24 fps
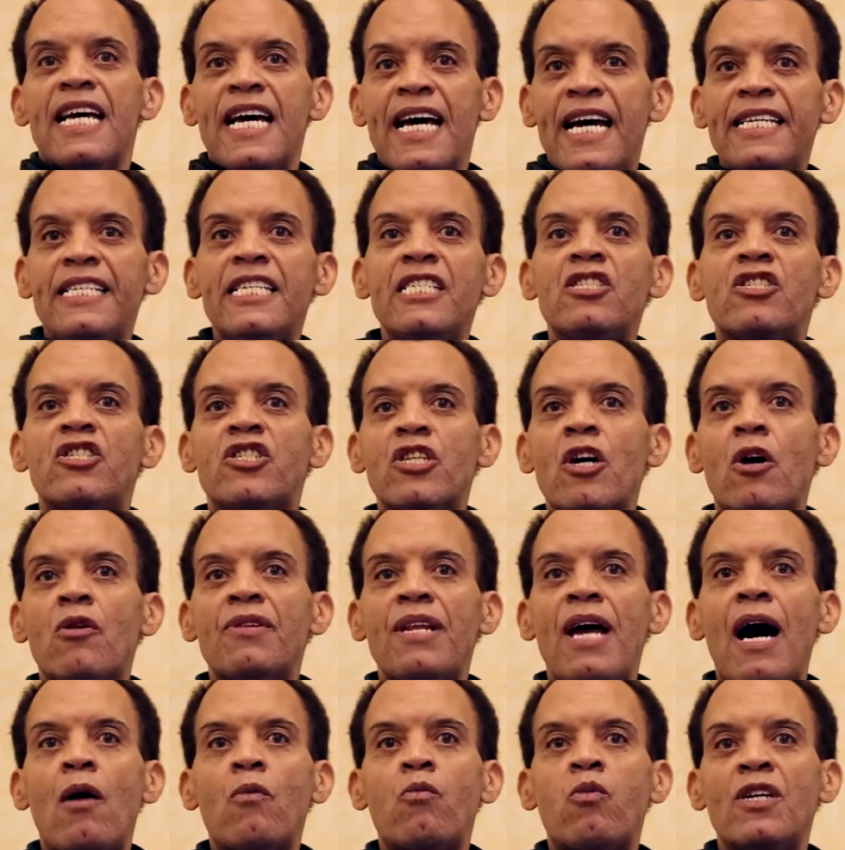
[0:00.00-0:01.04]
and then show
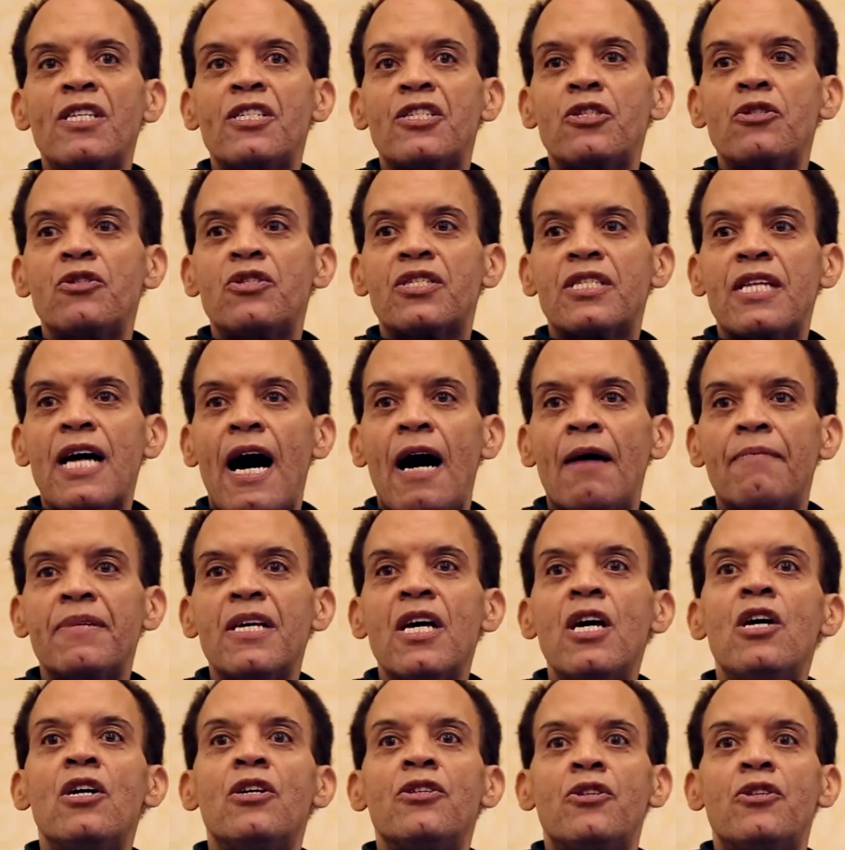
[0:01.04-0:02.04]
now once you stop.